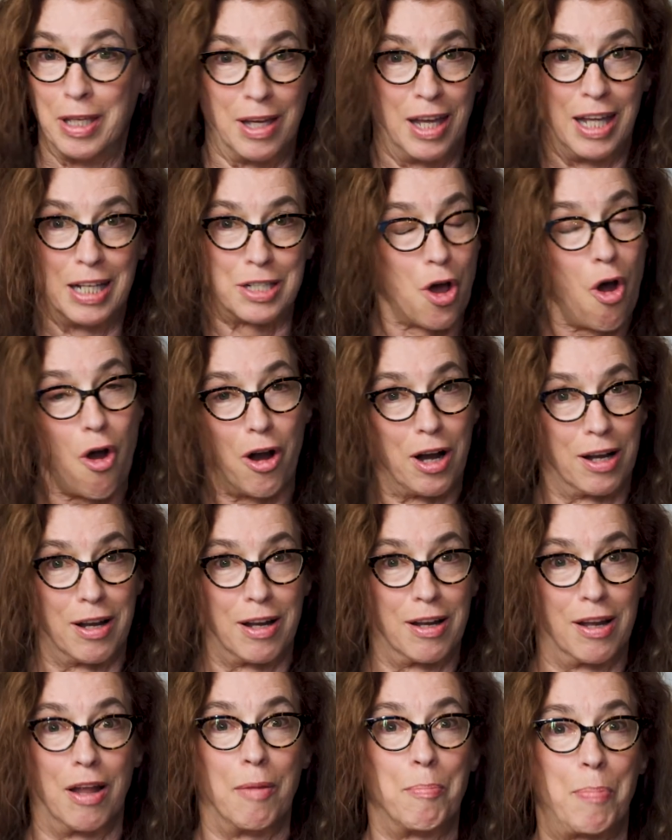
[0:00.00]
It's hard.
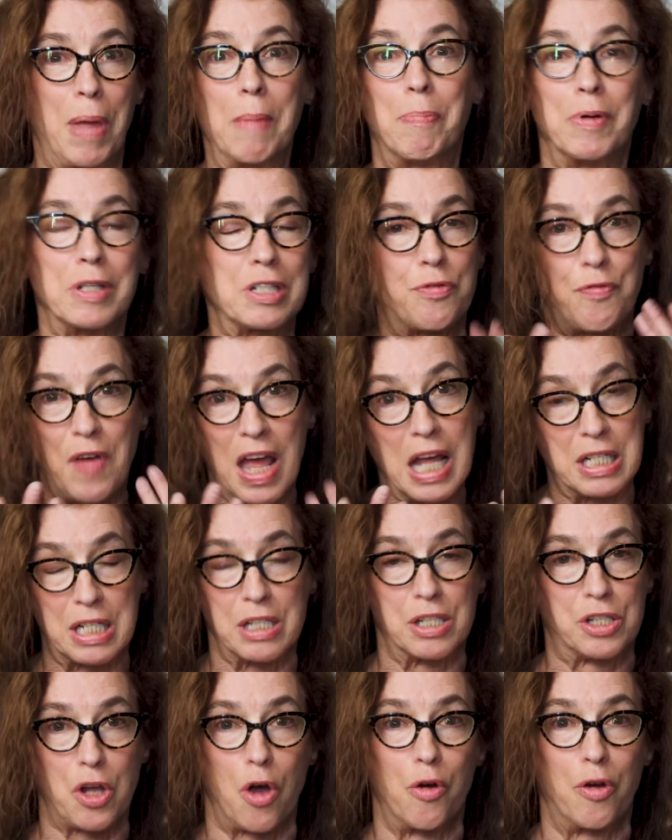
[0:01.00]
People's
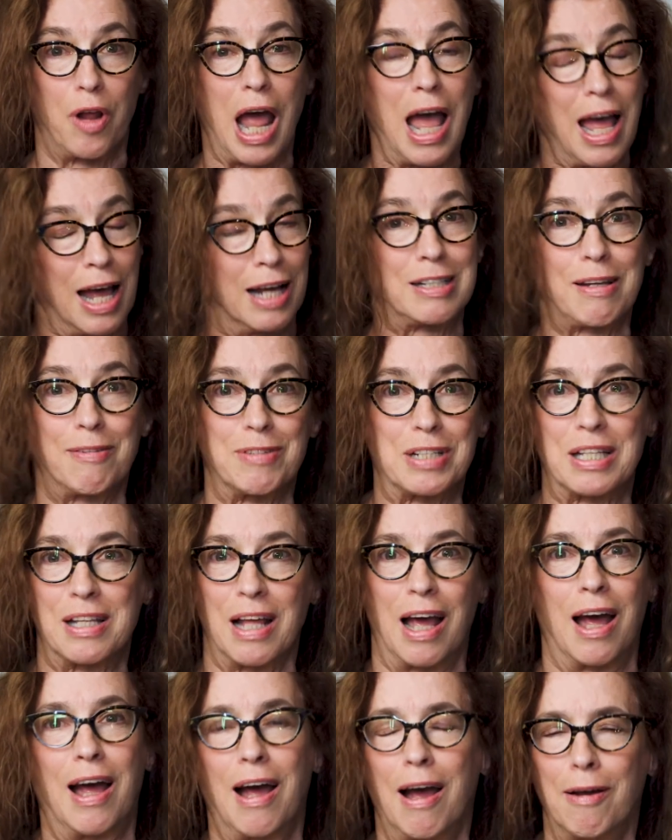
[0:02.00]
faces don't, as
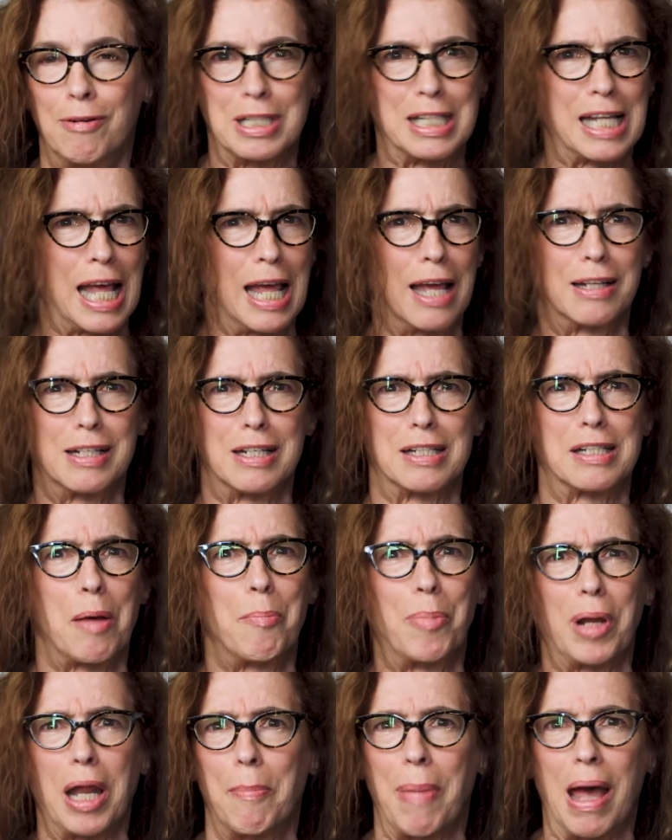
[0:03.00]
I was saying to
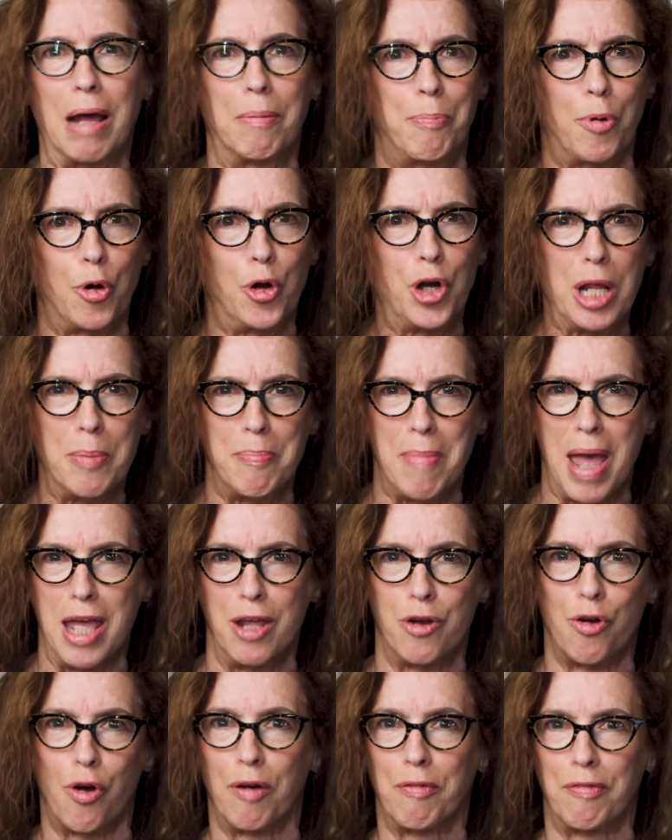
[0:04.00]
somebody about Bernie
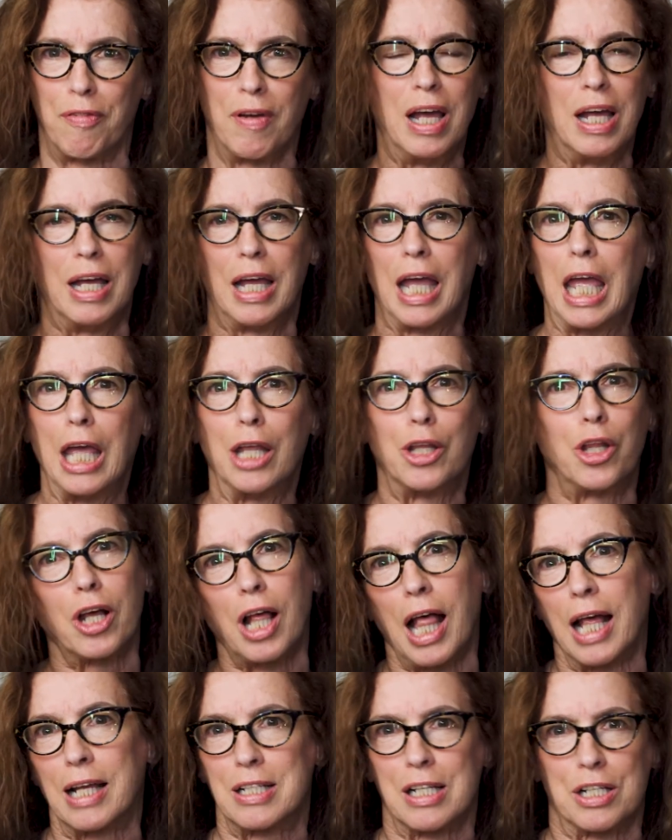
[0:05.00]
Madoff, he looked
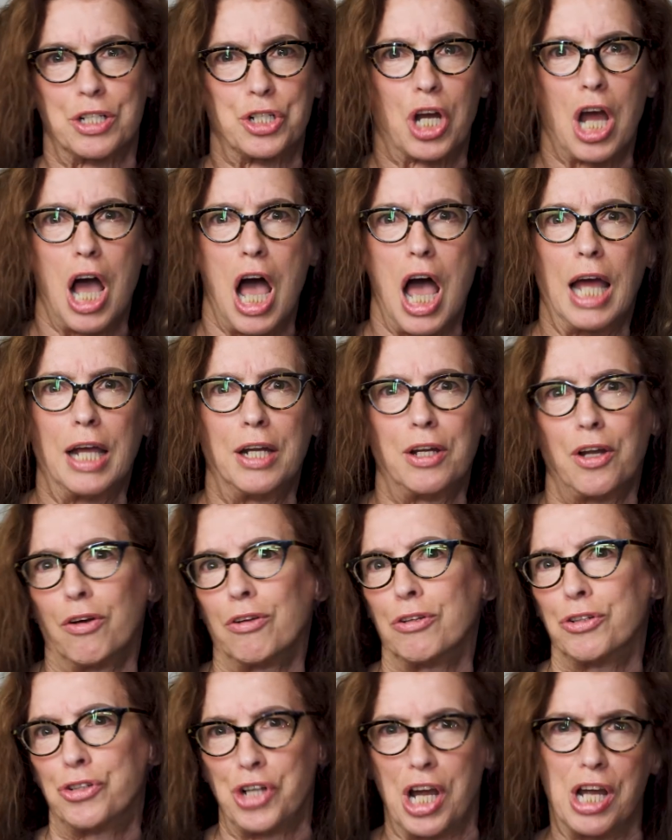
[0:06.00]
like such a kind
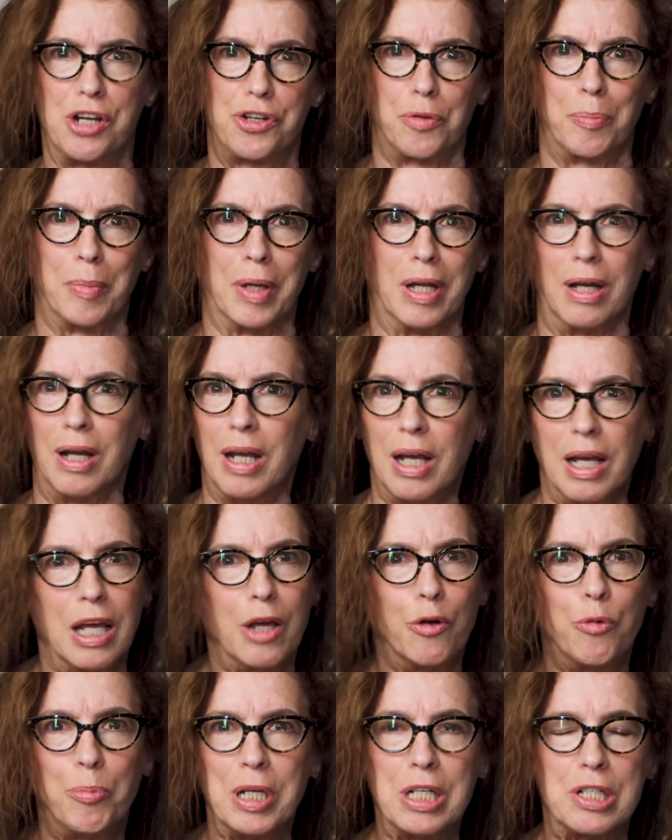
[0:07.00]
old gentleman.
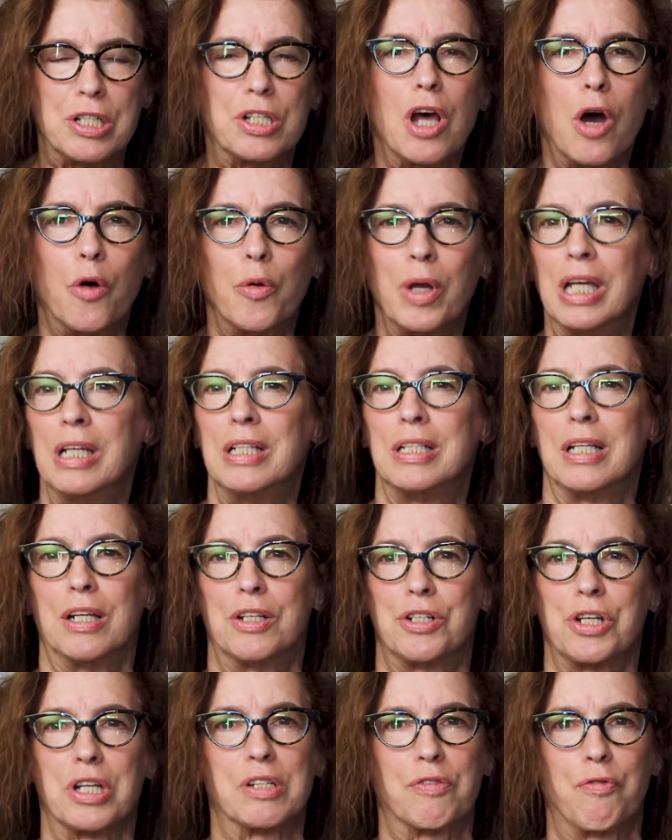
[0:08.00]
It would be so easy to
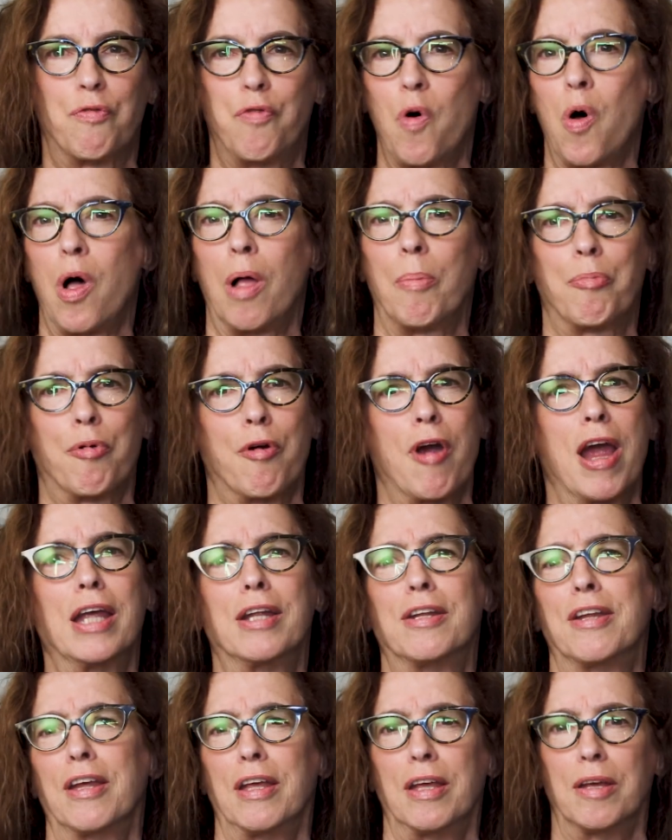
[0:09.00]
just fall prey
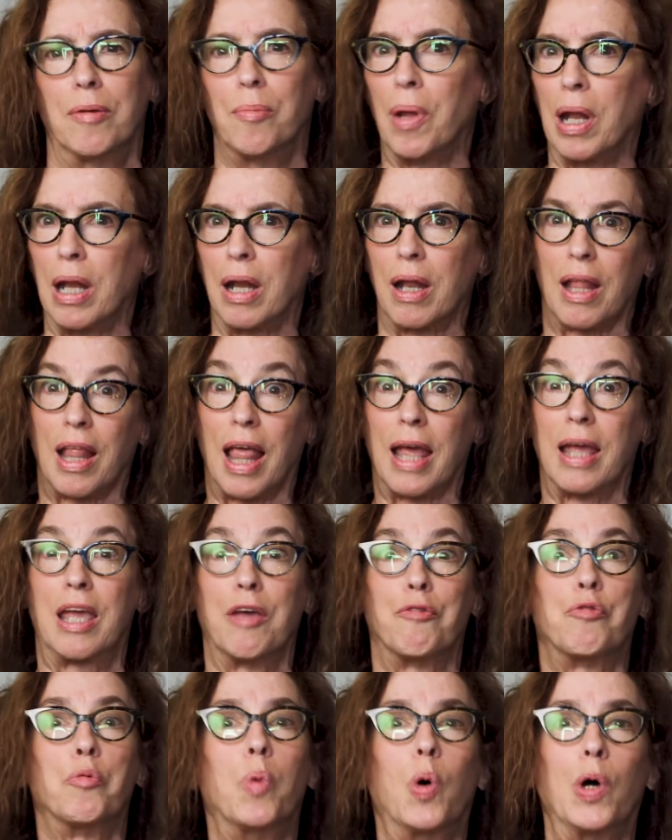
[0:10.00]
to him and
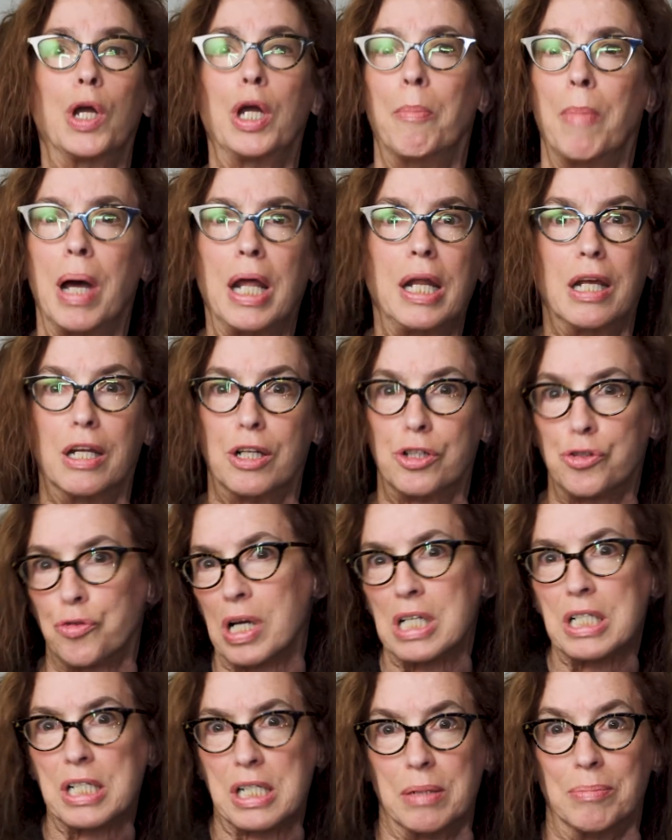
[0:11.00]
give him all your money and
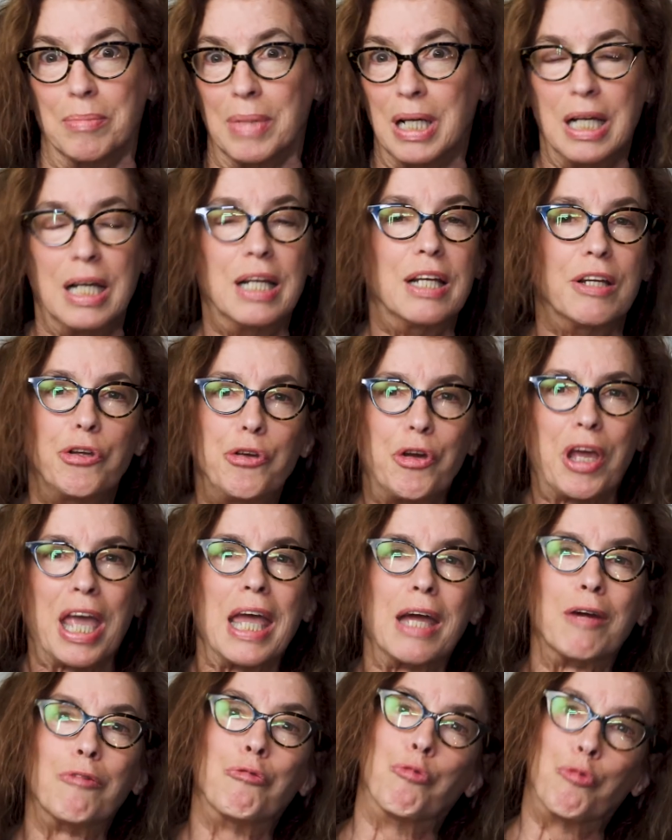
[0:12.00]
trust him. You
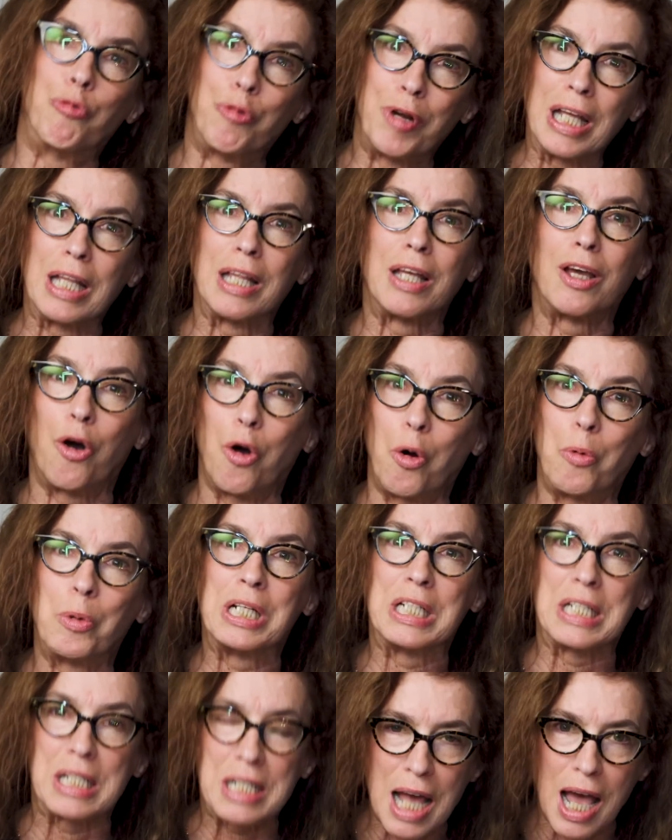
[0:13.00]
can't really
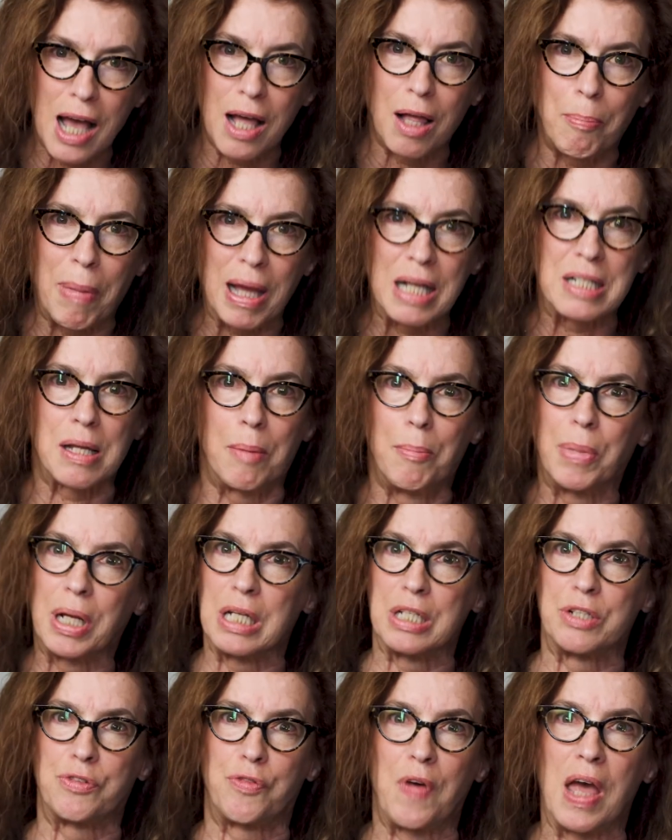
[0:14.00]
always tell by
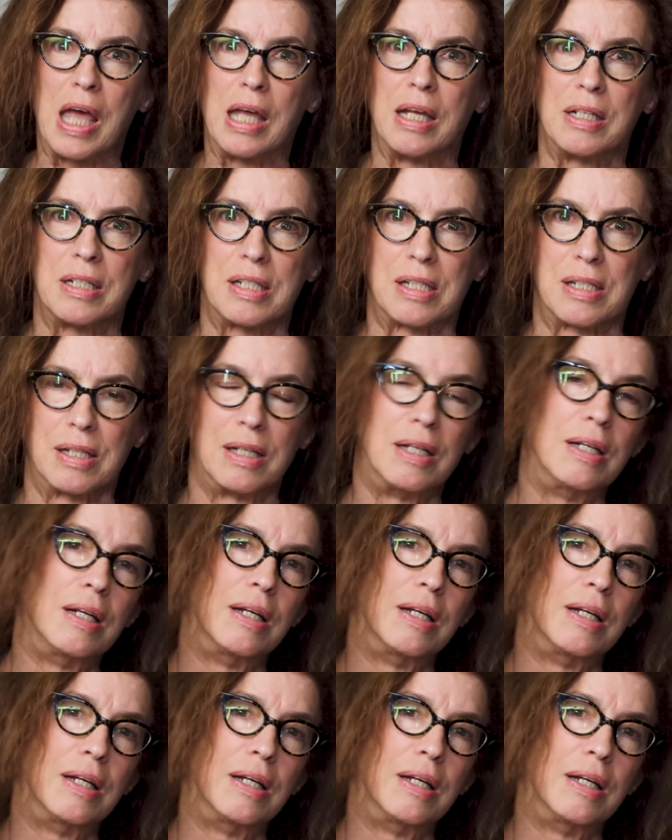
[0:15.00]
somebody's face